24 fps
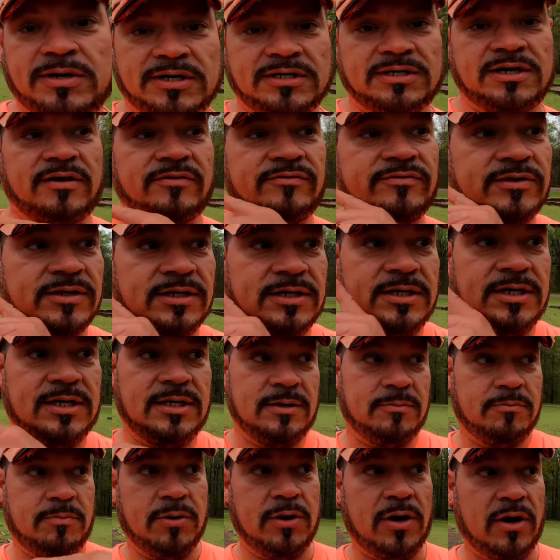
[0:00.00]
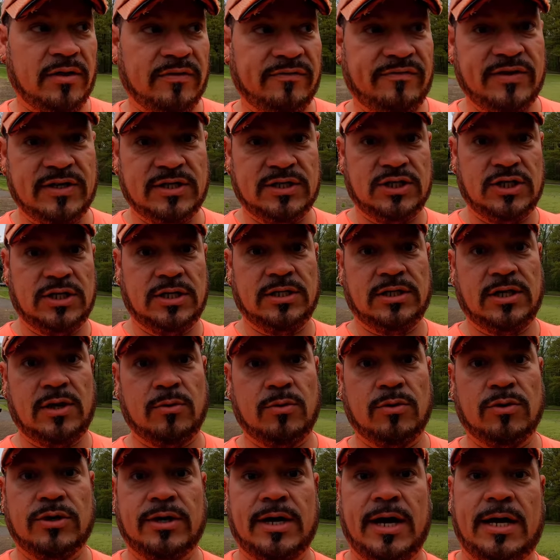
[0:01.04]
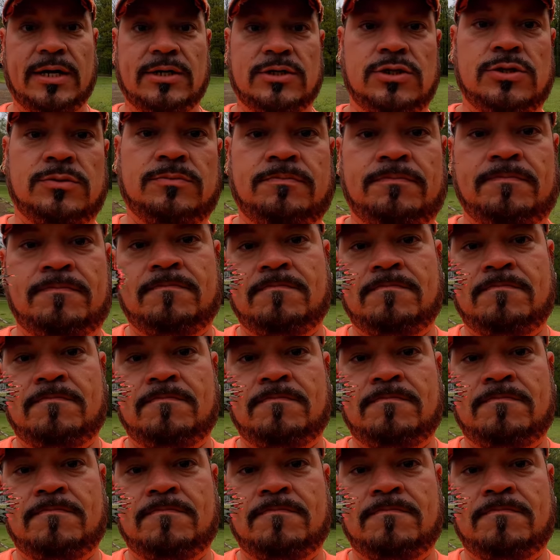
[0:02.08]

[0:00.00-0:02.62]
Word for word: big enough to put all the fish in it that we're gonna catch.